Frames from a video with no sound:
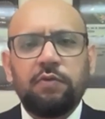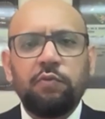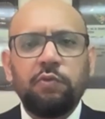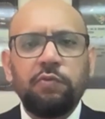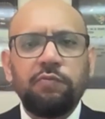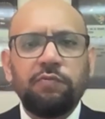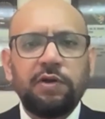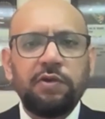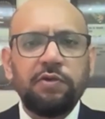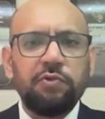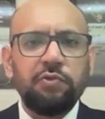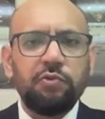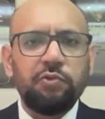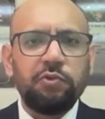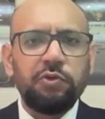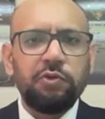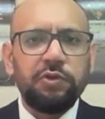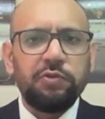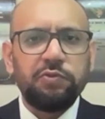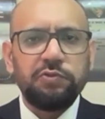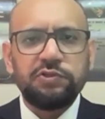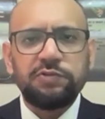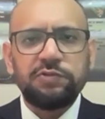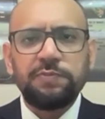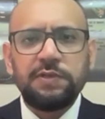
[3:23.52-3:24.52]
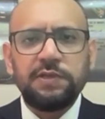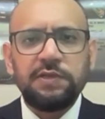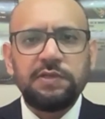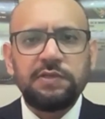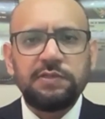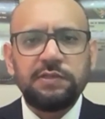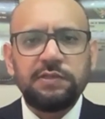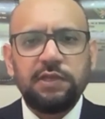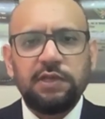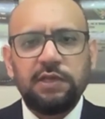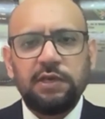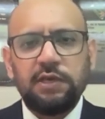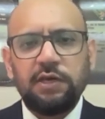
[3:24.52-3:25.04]
we want to go into space,
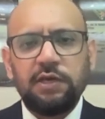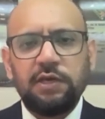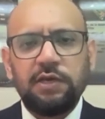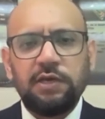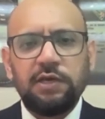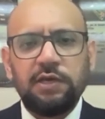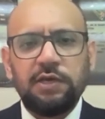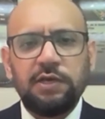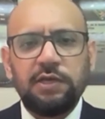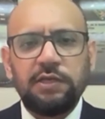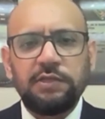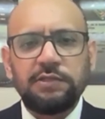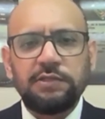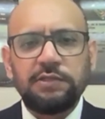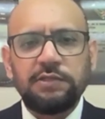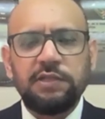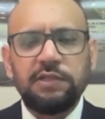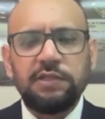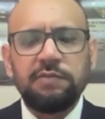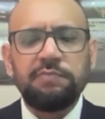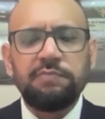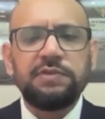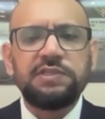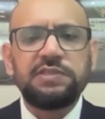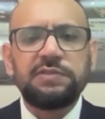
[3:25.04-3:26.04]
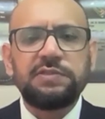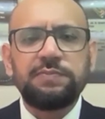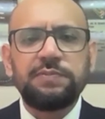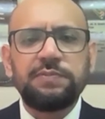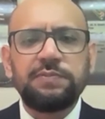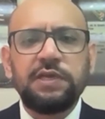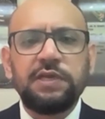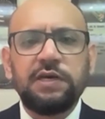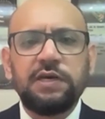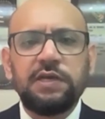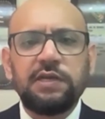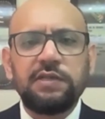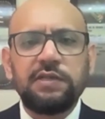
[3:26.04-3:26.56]
there must
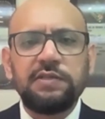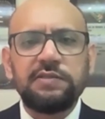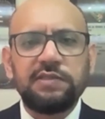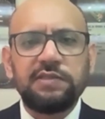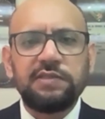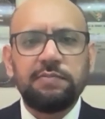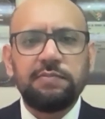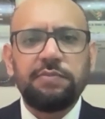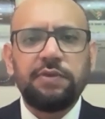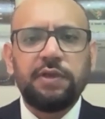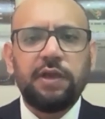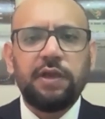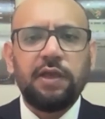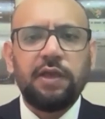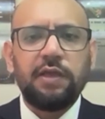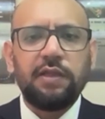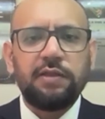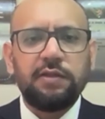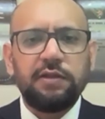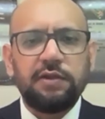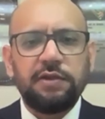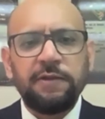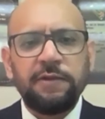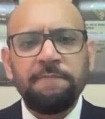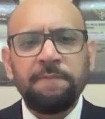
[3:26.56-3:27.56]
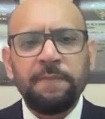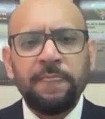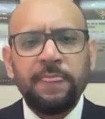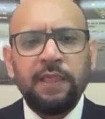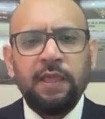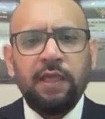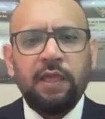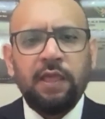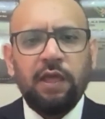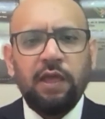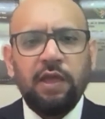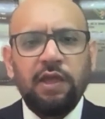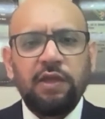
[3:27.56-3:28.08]
be a reason behind it.
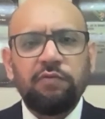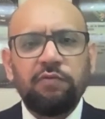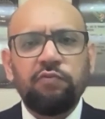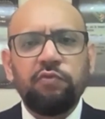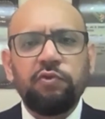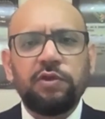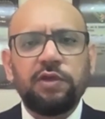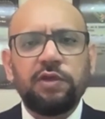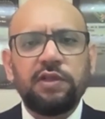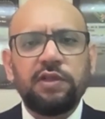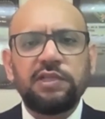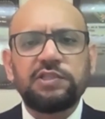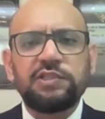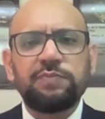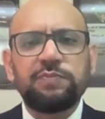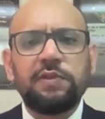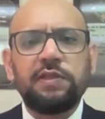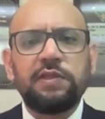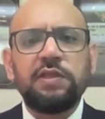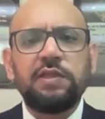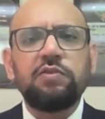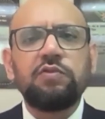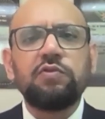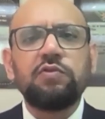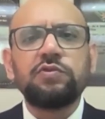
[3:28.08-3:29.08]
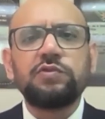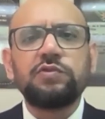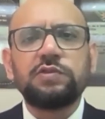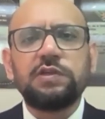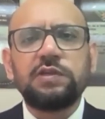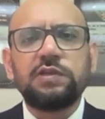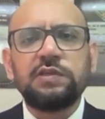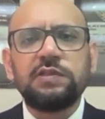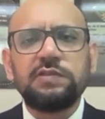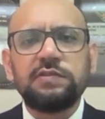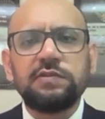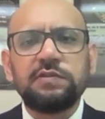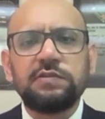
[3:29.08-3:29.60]
And we can explain those
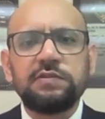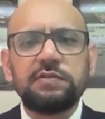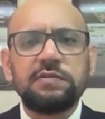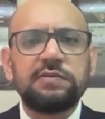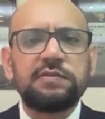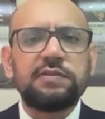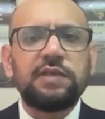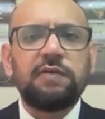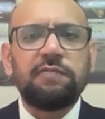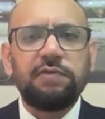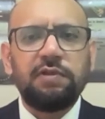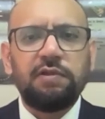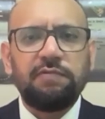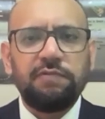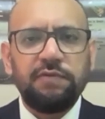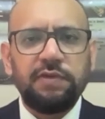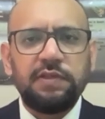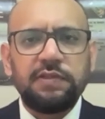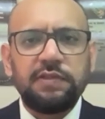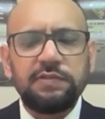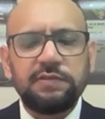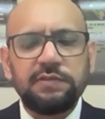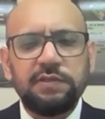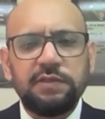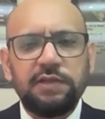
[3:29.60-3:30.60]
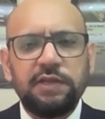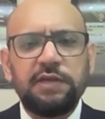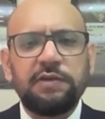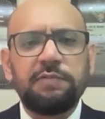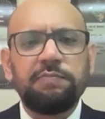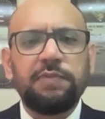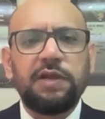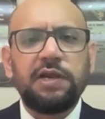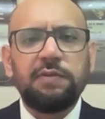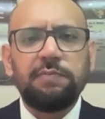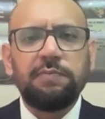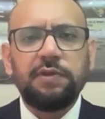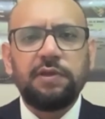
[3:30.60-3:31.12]
reasons in several ways. It
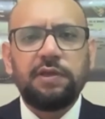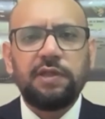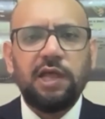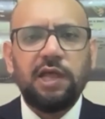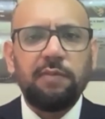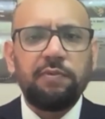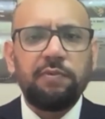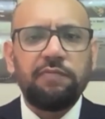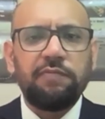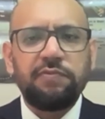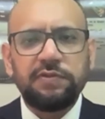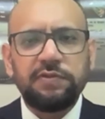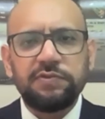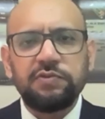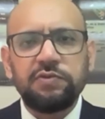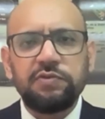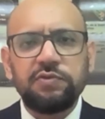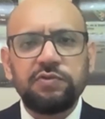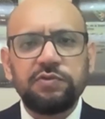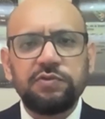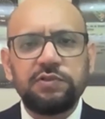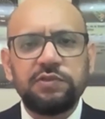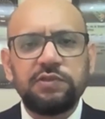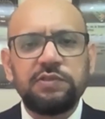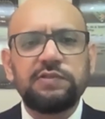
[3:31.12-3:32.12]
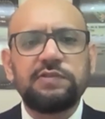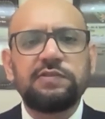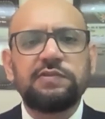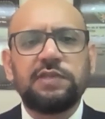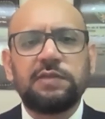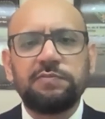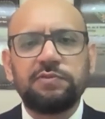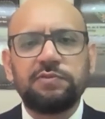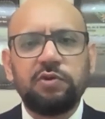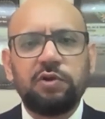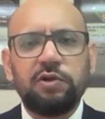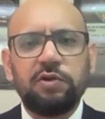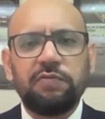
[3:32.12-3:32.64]
might be grab of resources, some
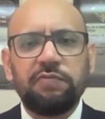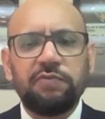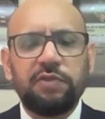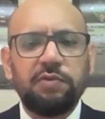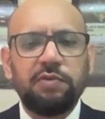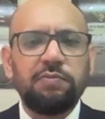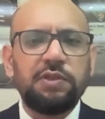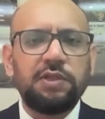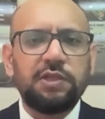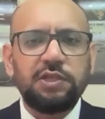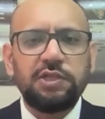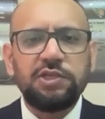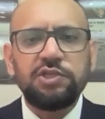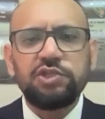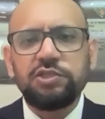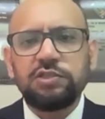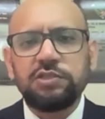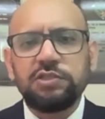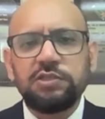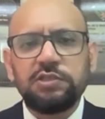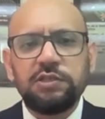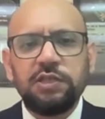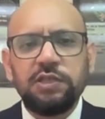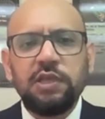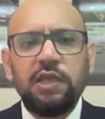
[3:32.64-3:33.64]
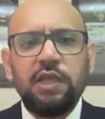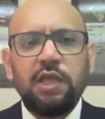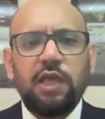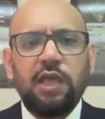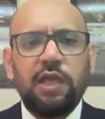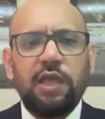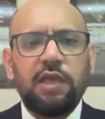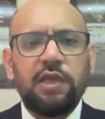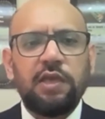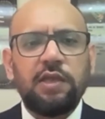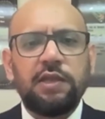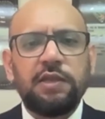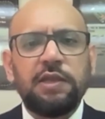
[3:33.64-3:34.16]
sort of communication,
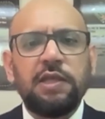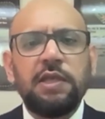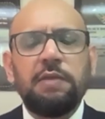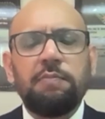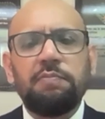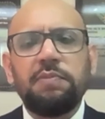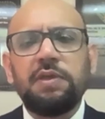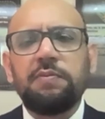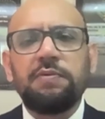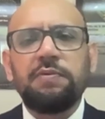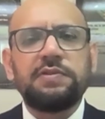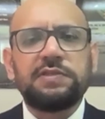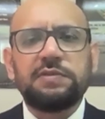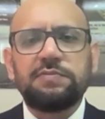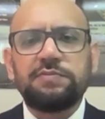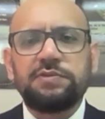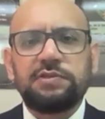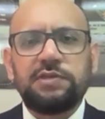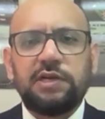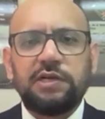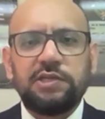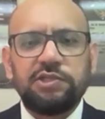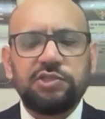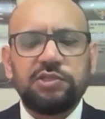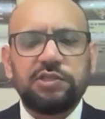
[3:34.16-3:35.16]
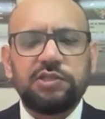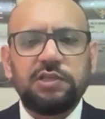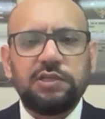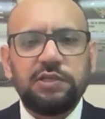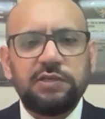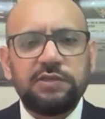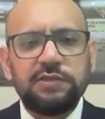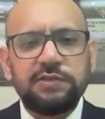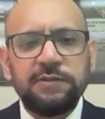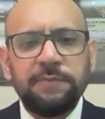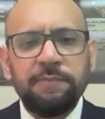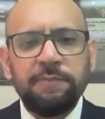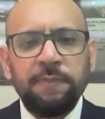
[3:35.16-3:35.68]
and maybe some strategic
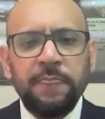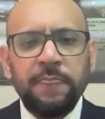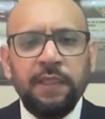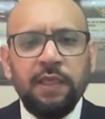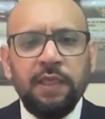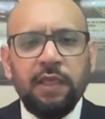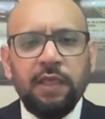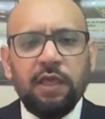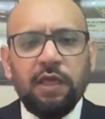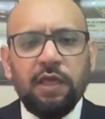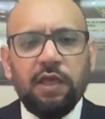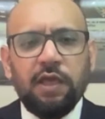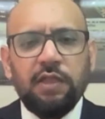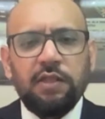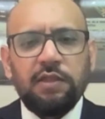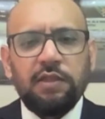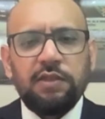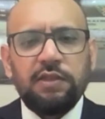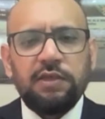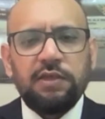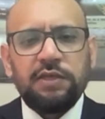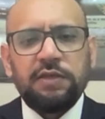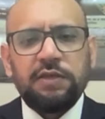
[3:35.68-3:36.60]
needs. And